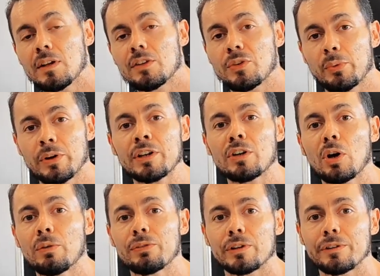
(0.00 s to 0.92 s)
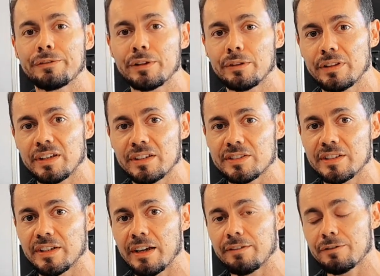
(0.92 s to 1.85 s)
So we're going to go over a few things
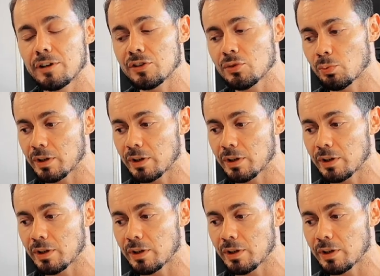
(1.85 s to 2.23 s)
today. First,